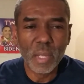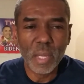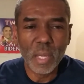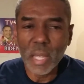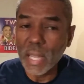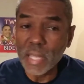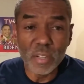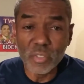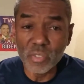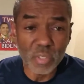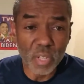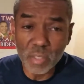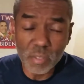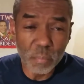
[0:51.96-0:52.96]
Hate is
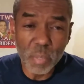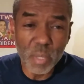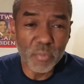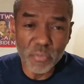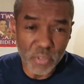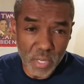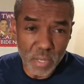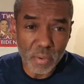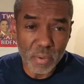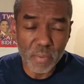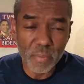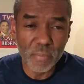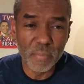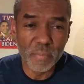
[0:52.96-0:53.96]
nothing but fear.
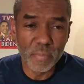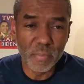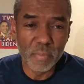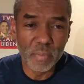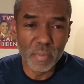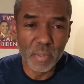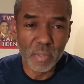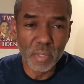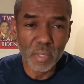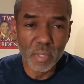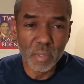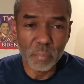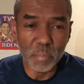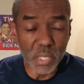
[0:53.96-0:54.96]

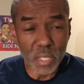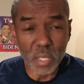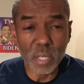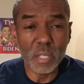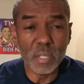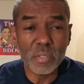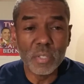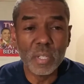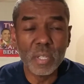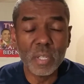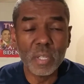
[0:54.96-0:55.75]
Because